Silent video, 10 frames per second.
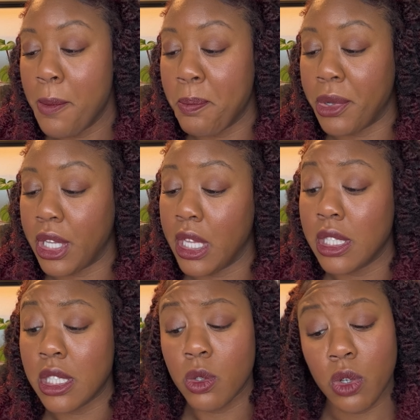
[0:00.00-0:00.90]
but
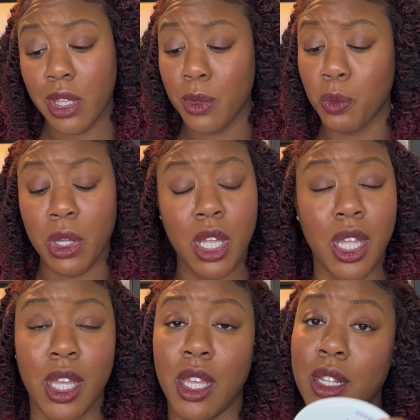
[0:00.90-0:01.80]
it's an
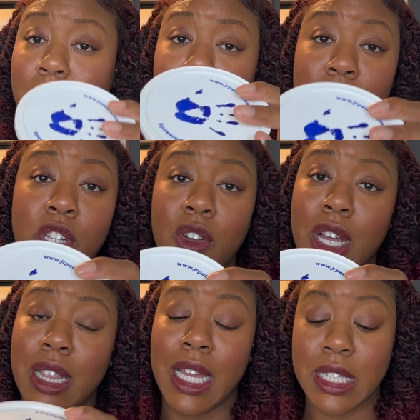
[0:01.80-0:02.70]
all-in-one, and you know
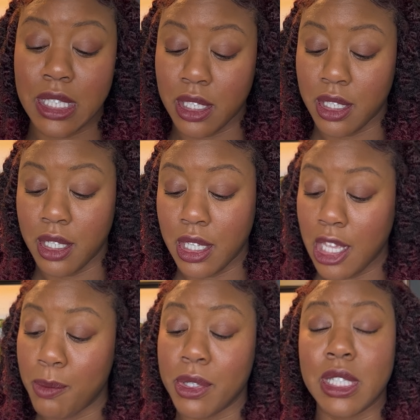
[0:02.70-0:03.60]
I like to
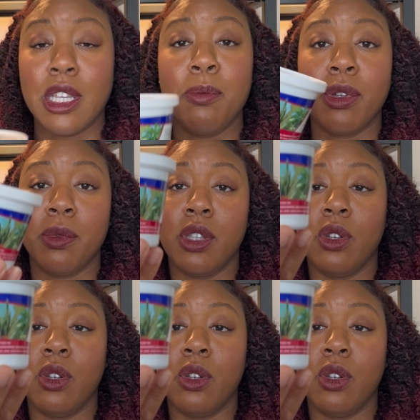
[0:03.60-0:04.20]
keep it simple with an